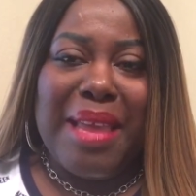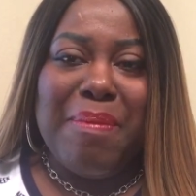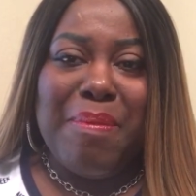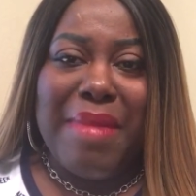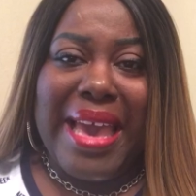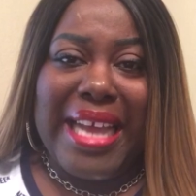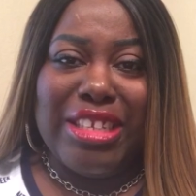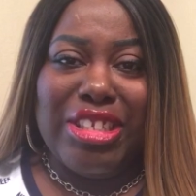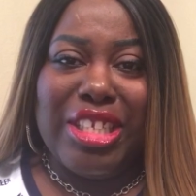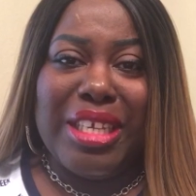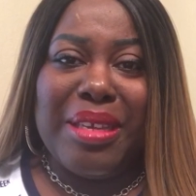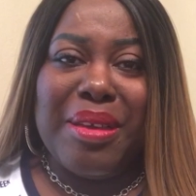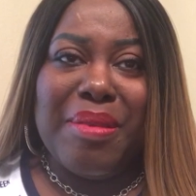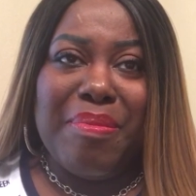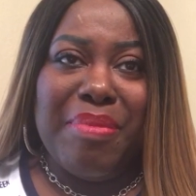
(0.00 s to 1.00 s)

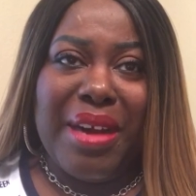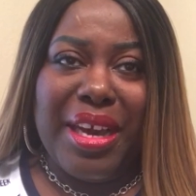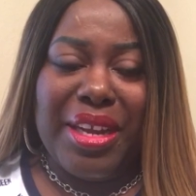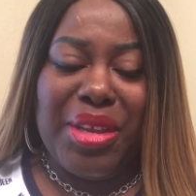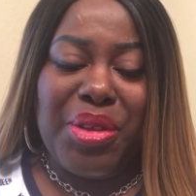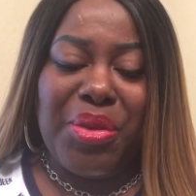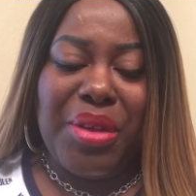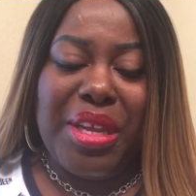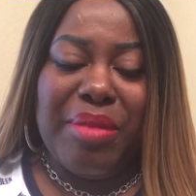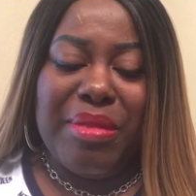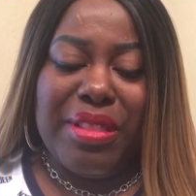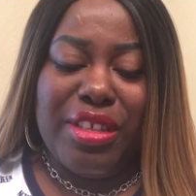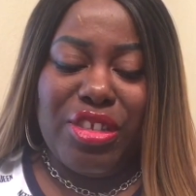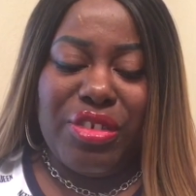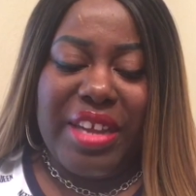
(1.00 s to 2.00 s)
matching body cream
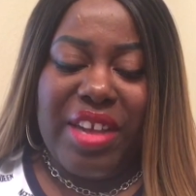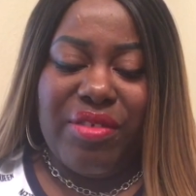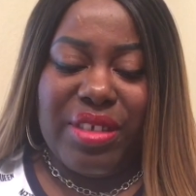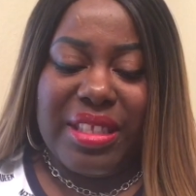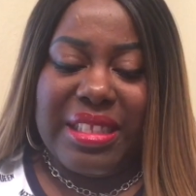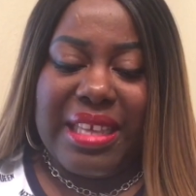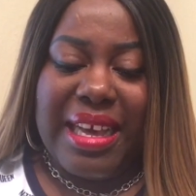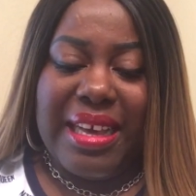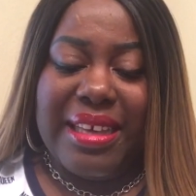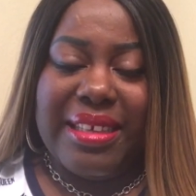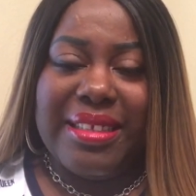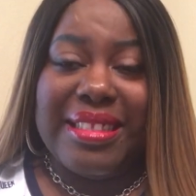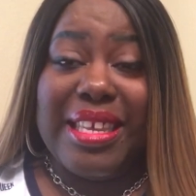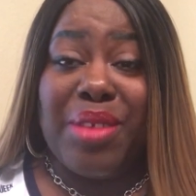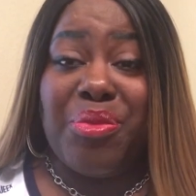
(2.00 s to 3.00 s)
in the travel
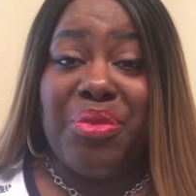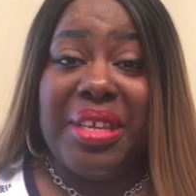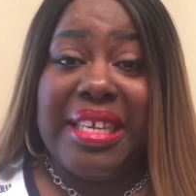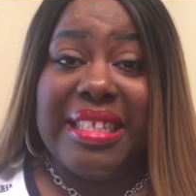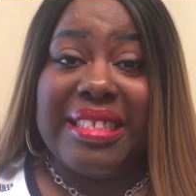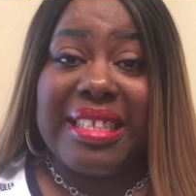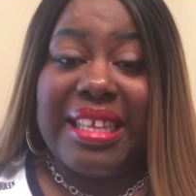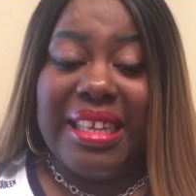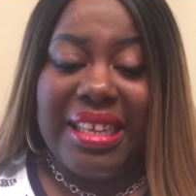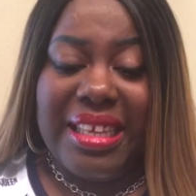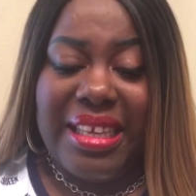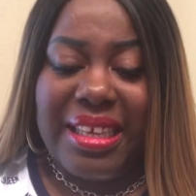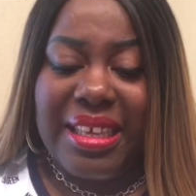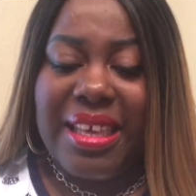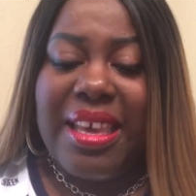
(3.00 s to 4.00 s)
size that reads
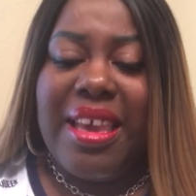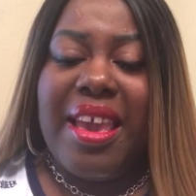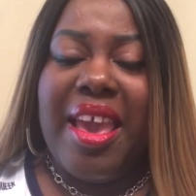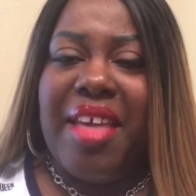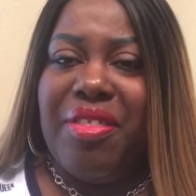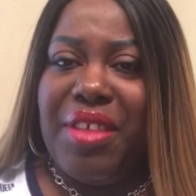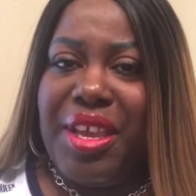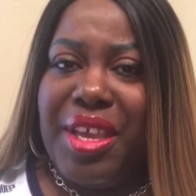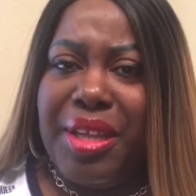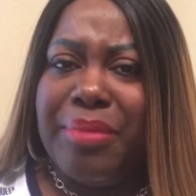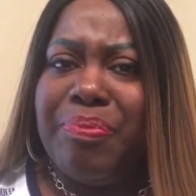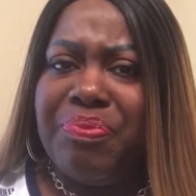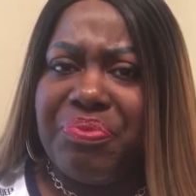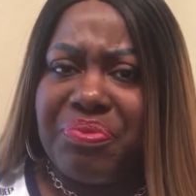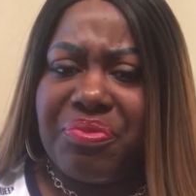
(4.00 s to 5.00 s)
Clink. And
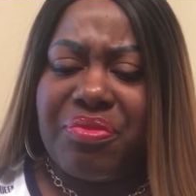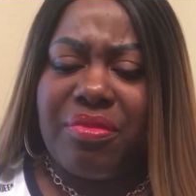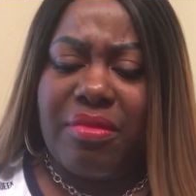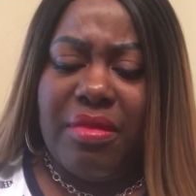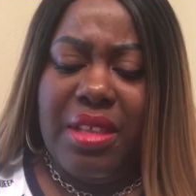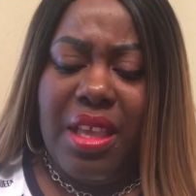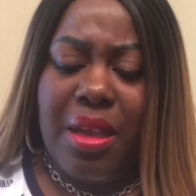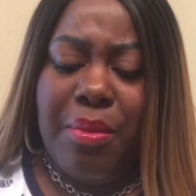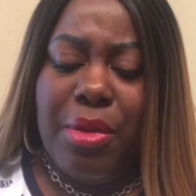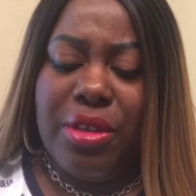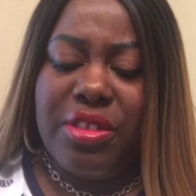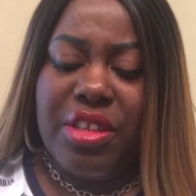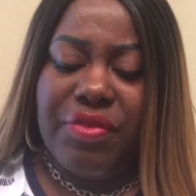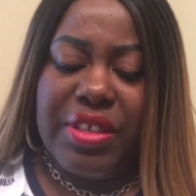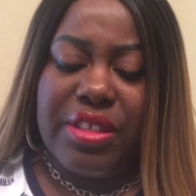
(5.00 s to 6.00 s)
then
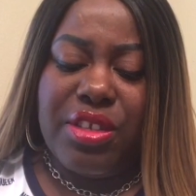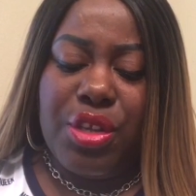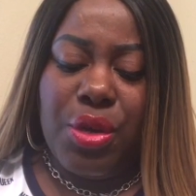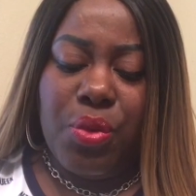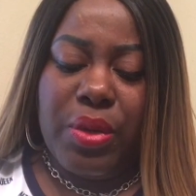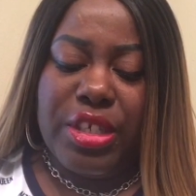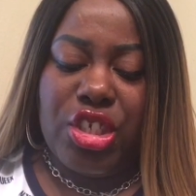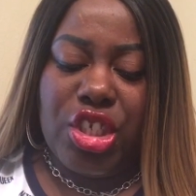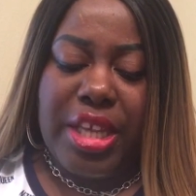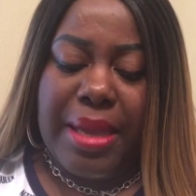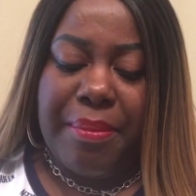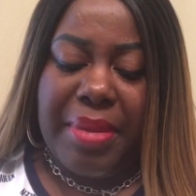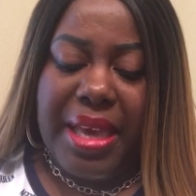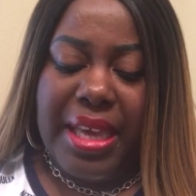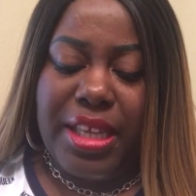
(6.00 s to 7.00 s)
most of us know what
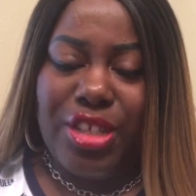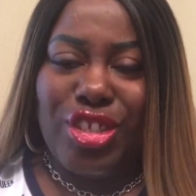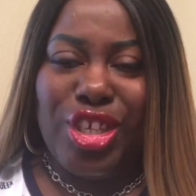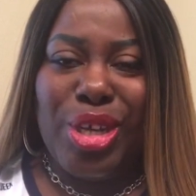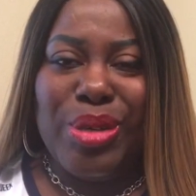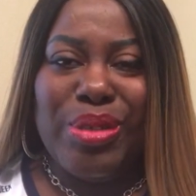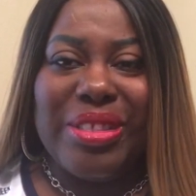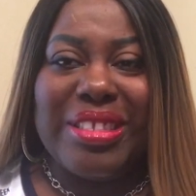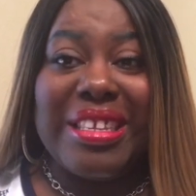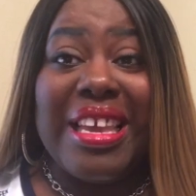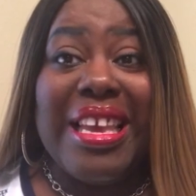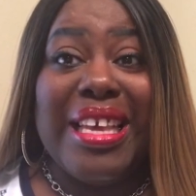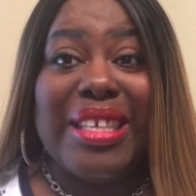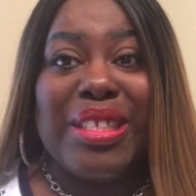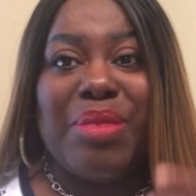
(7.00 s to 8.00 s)
Champagne Toast
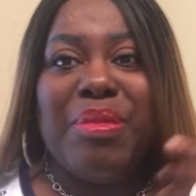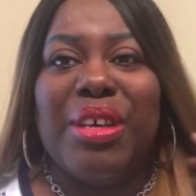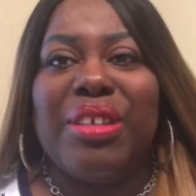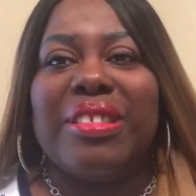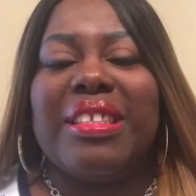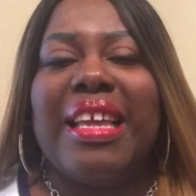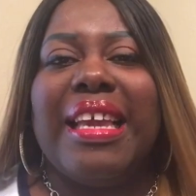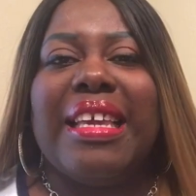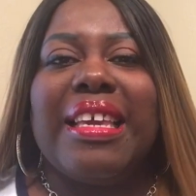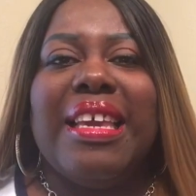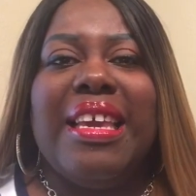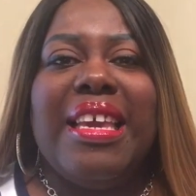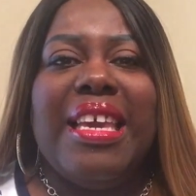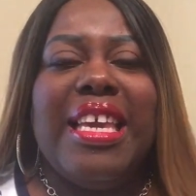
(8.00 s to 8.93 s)
smells like.